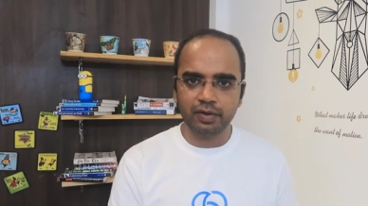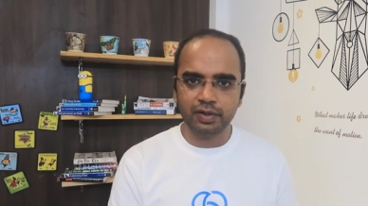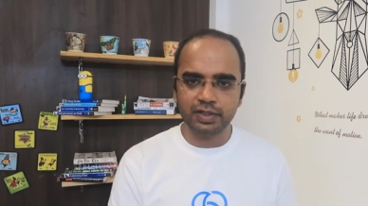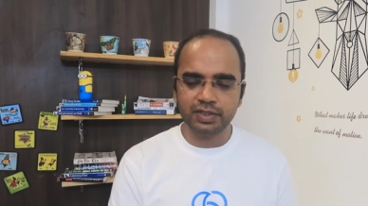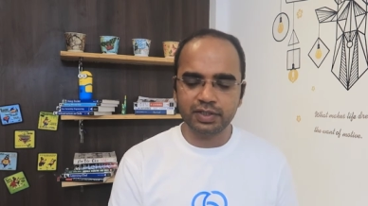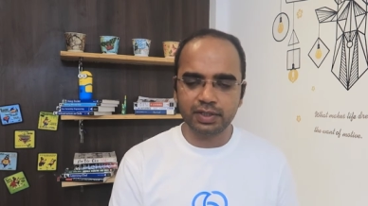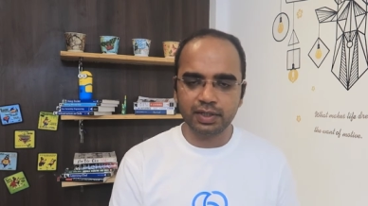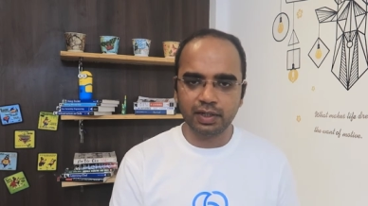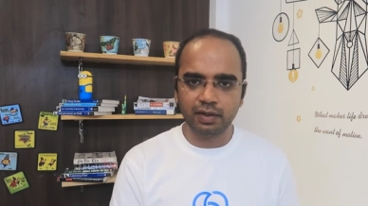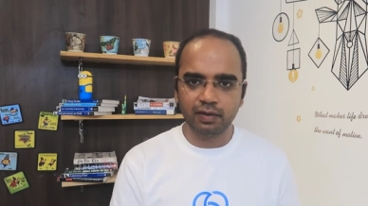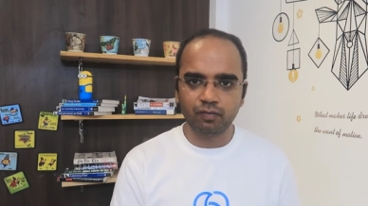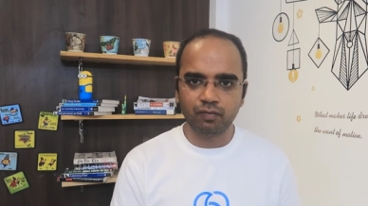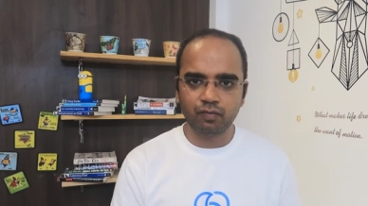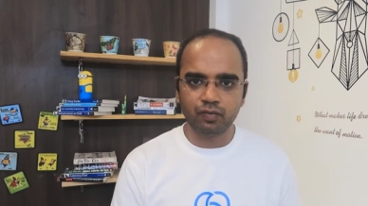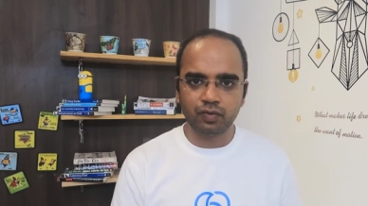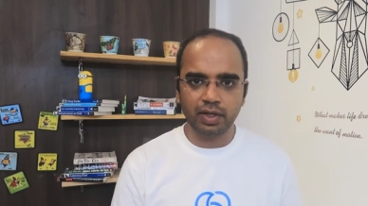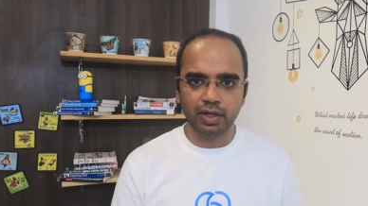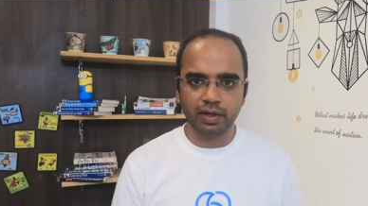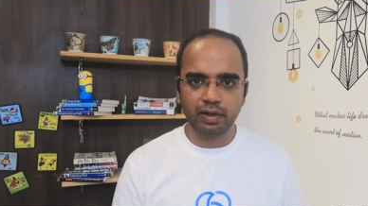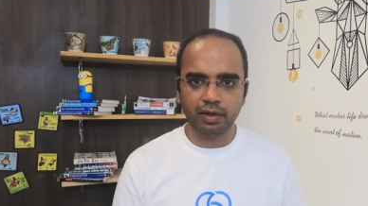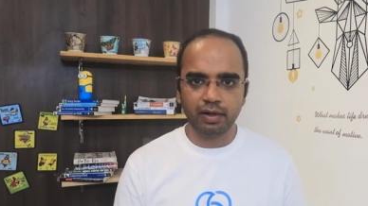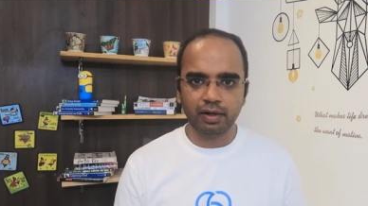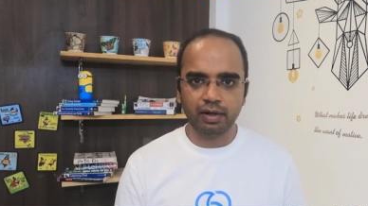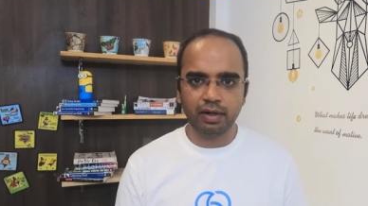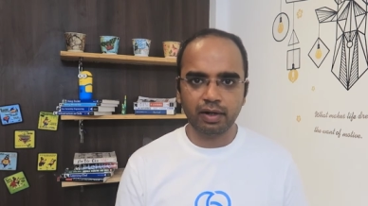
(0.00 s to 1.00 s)
receive
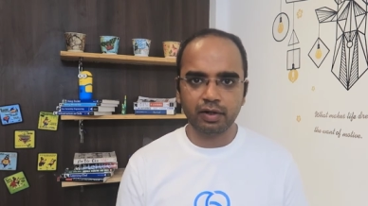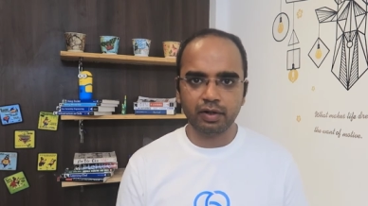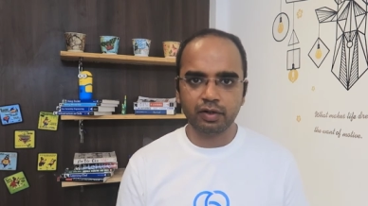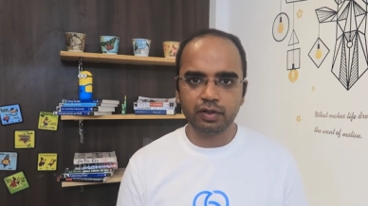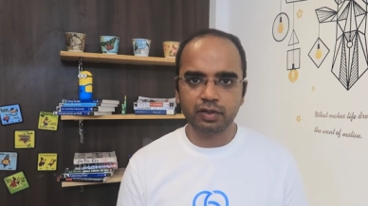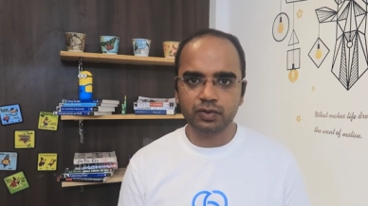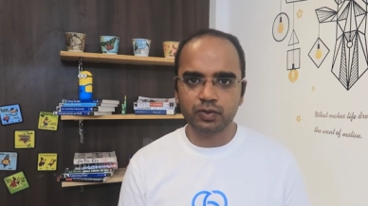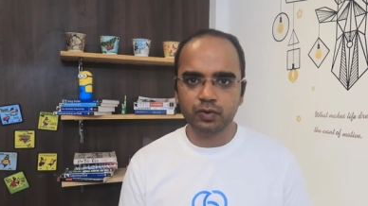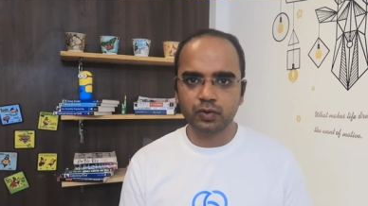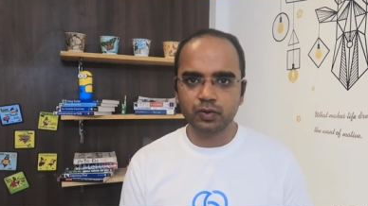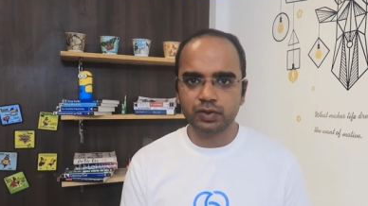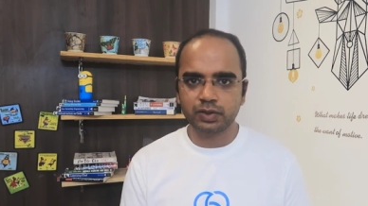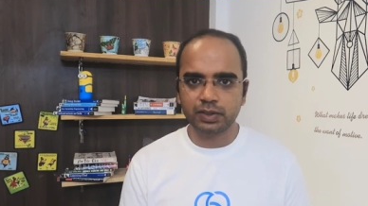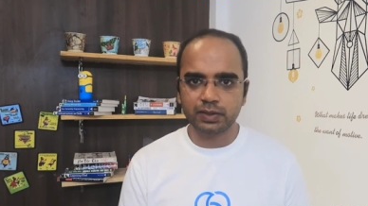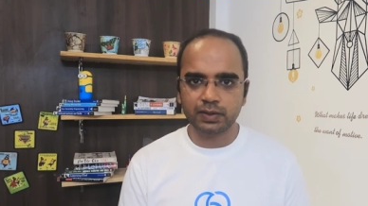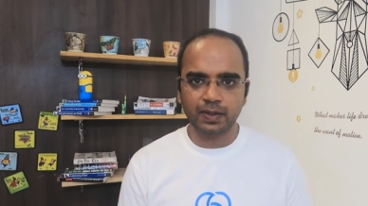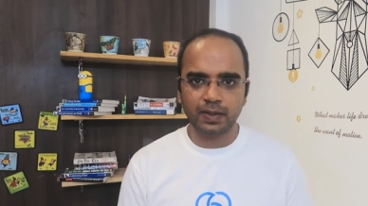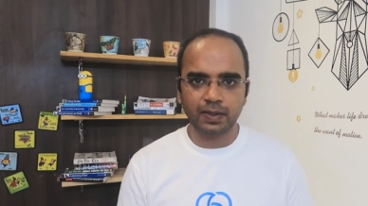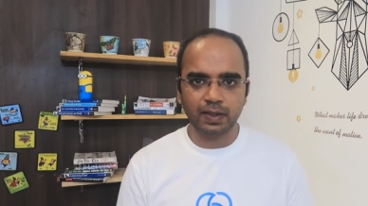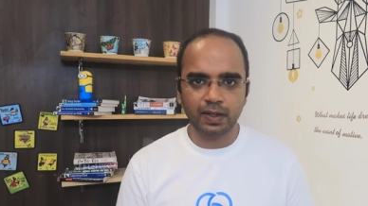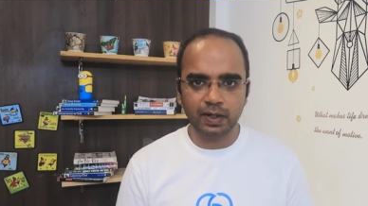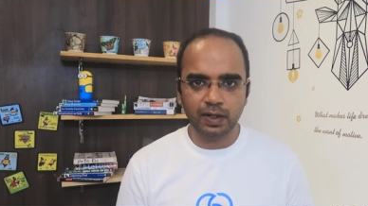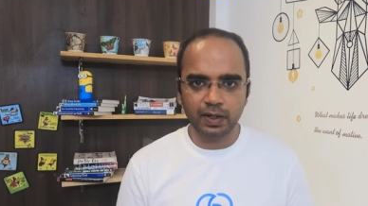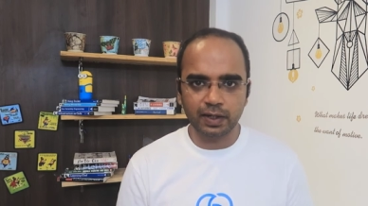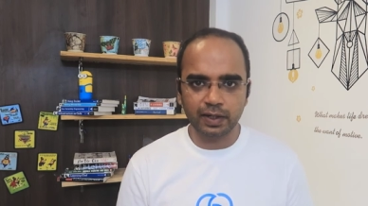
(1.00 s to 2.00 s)
the resources
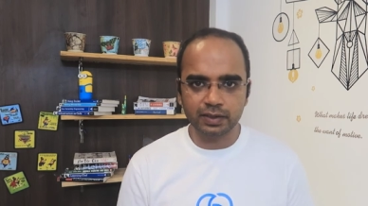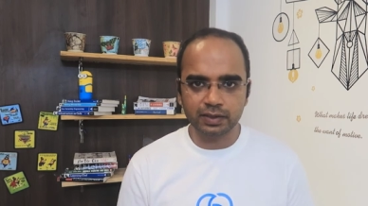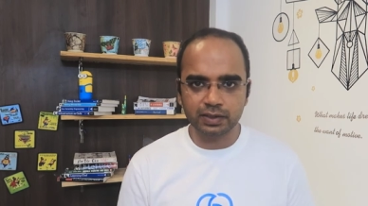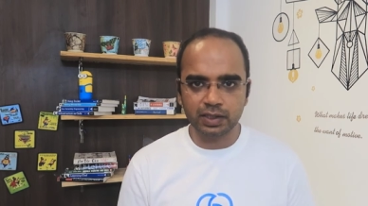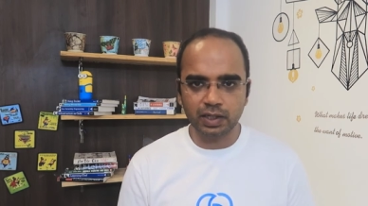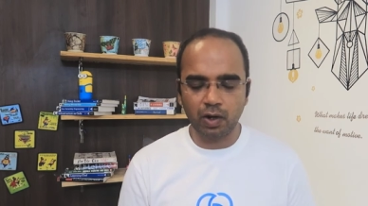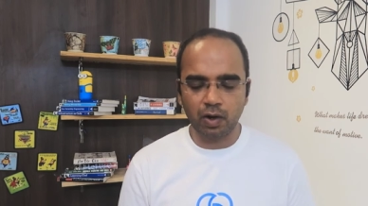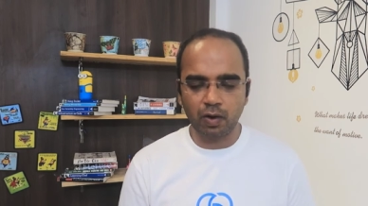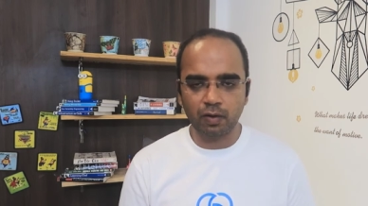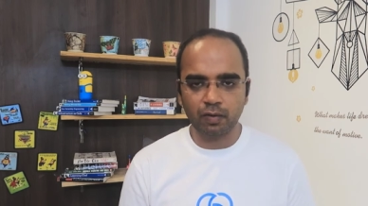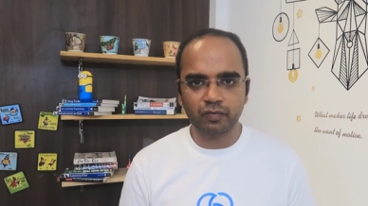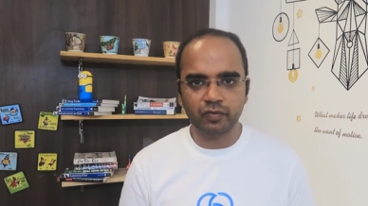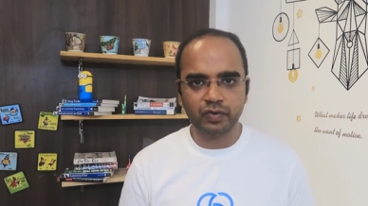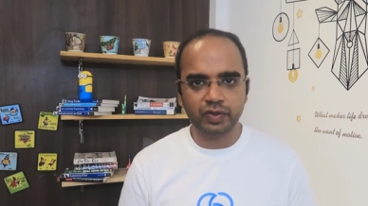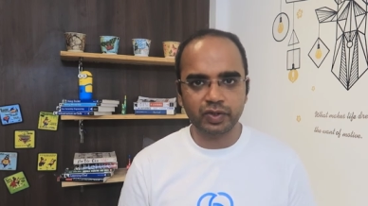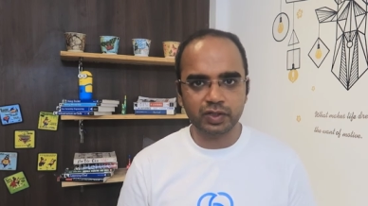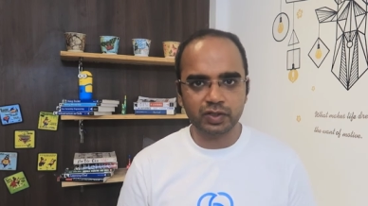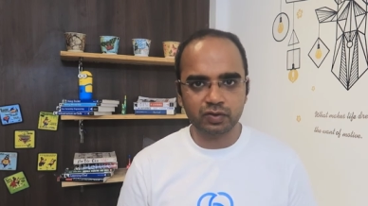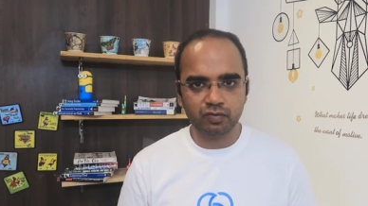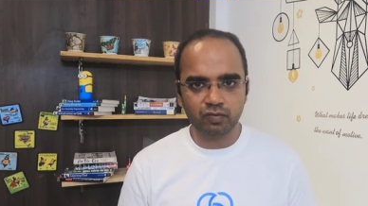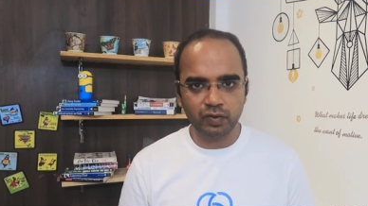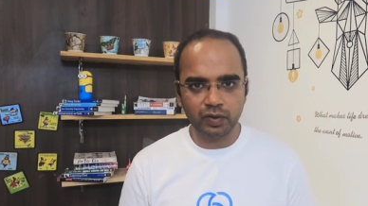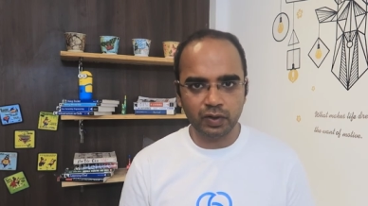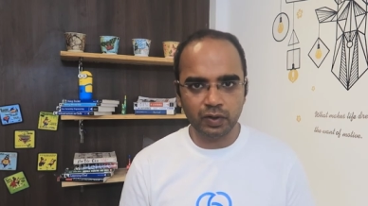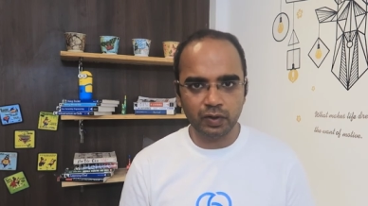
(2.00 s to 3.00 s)
and the links along with
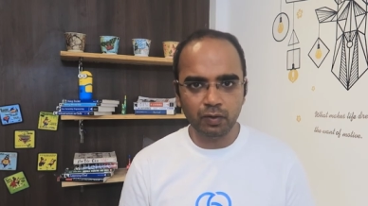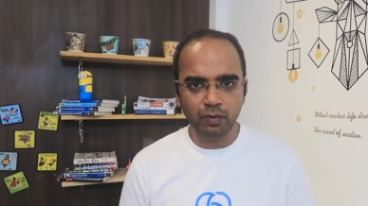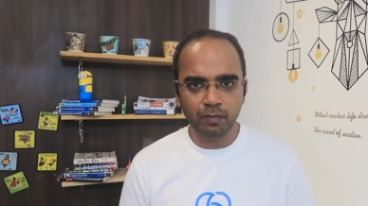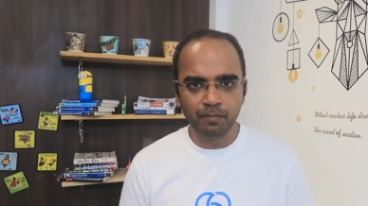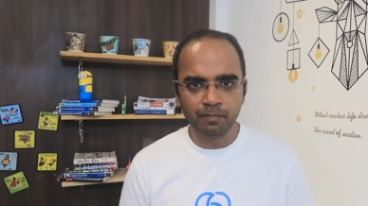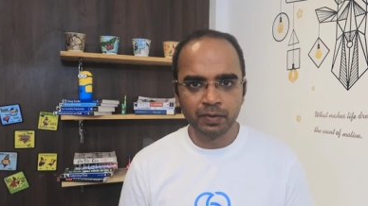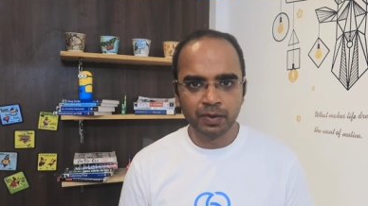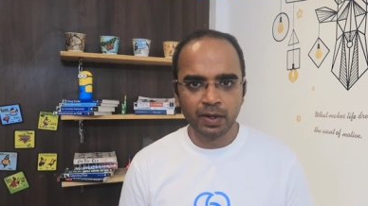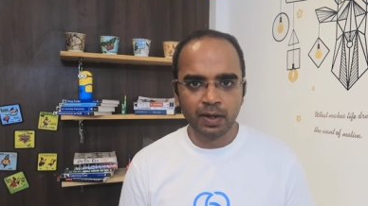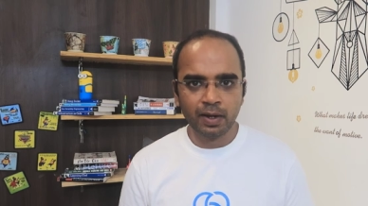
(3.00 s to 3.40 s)
this video.